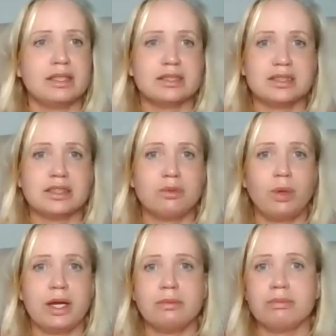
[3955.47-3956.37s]
This is the
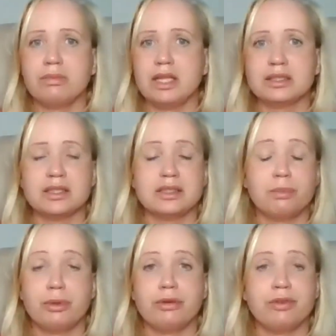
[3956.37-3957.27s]
way, this is
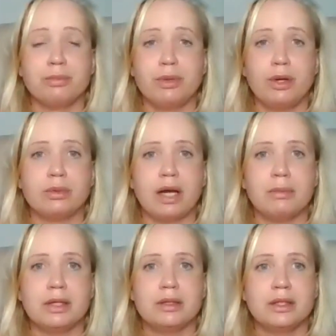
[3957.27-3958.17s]
the perfect
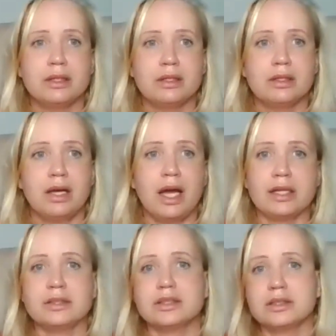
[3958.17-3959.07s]
program.
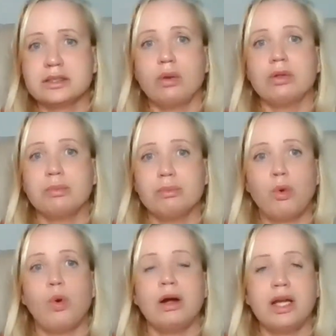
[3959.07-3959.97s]
I sold
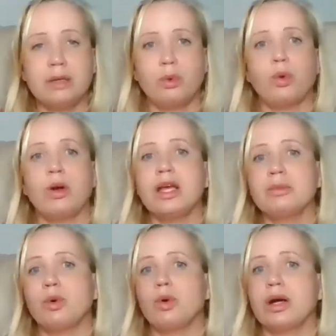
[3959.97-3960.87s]
more and more
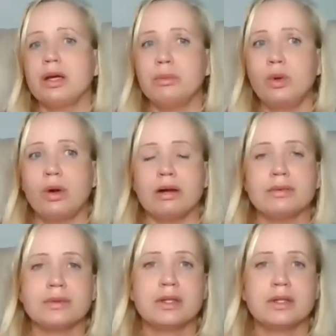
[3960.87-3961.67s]
and more and more.